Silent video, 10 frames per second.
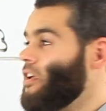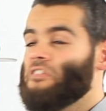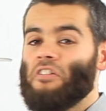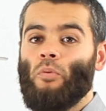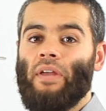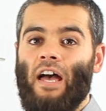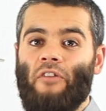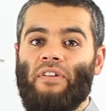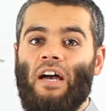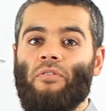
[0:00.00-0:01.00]
So we
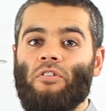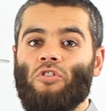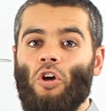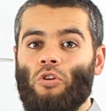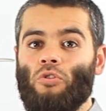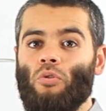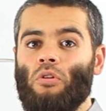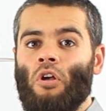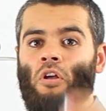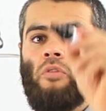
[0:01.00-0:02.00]
have now the
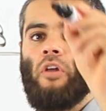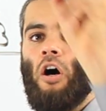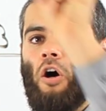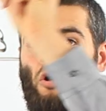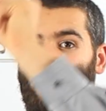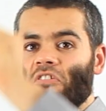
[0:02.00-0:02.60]
total, the whole